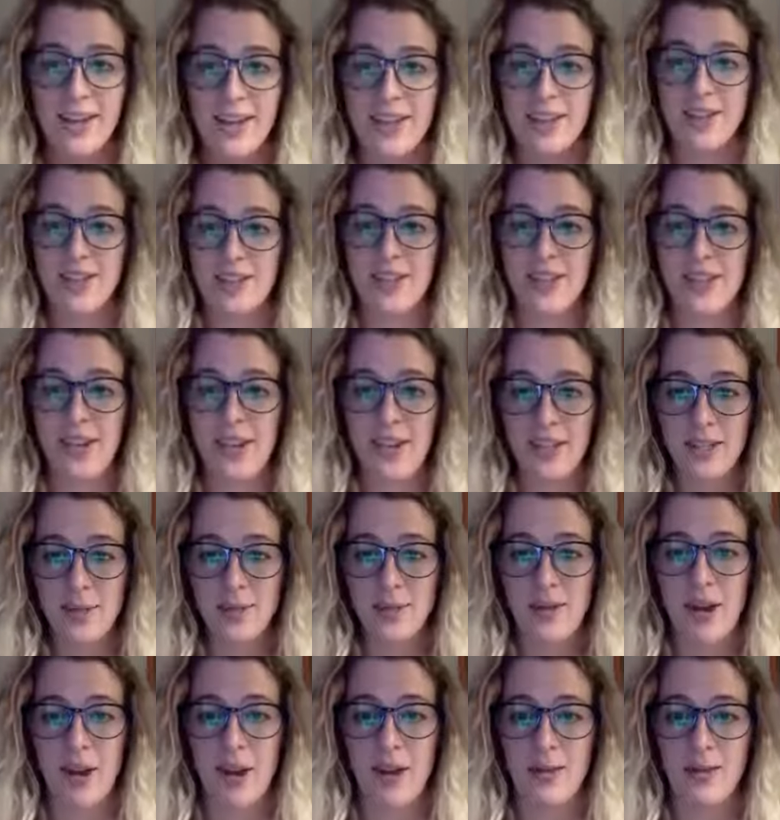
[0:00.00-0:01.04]
So the next
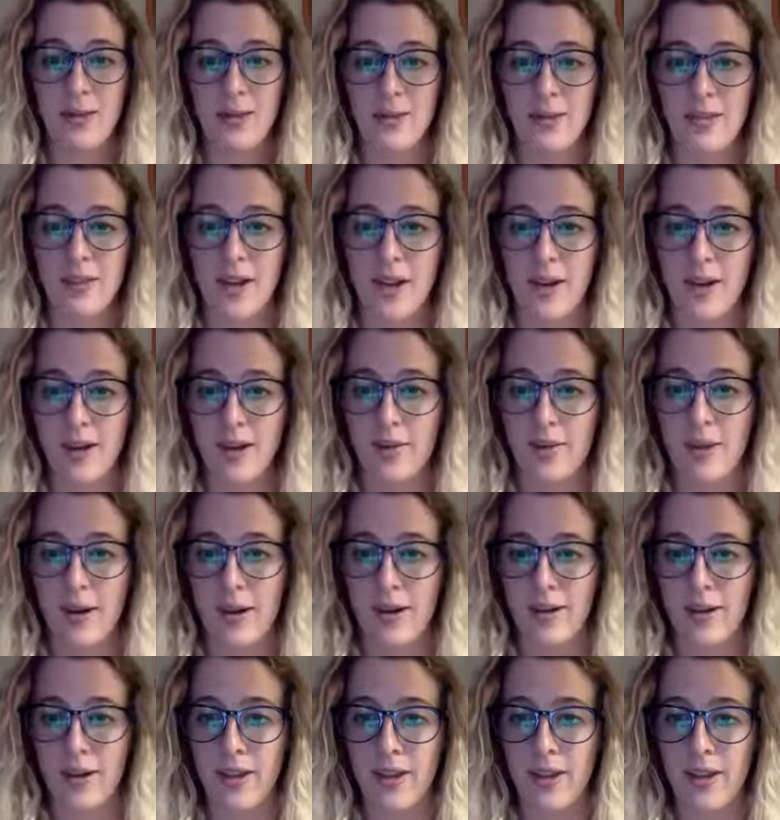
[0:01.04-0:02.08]
one I will talk
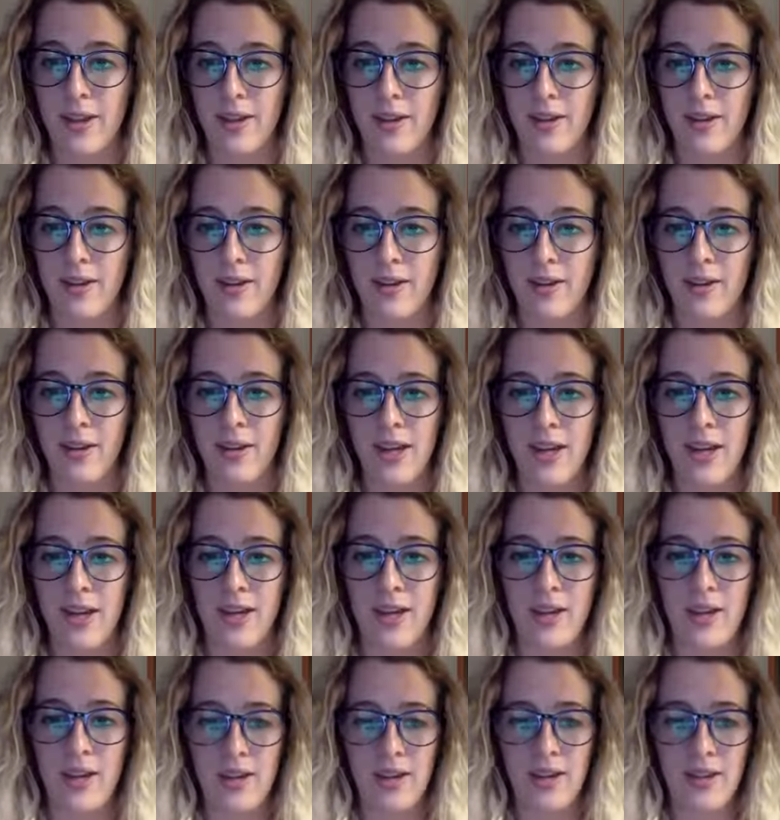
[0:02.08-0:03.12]
about here
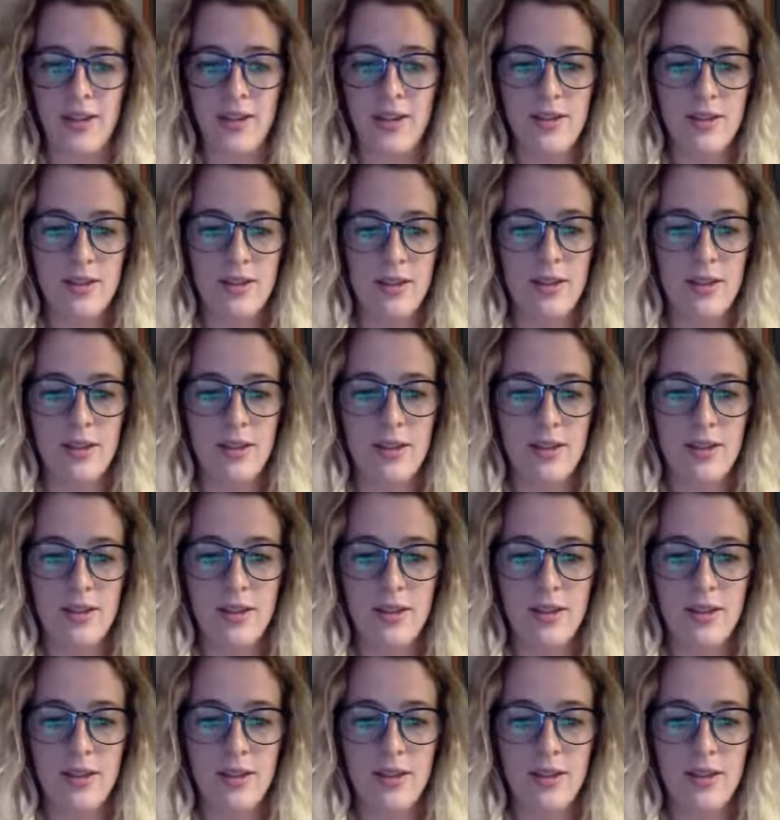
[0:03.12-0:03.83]
is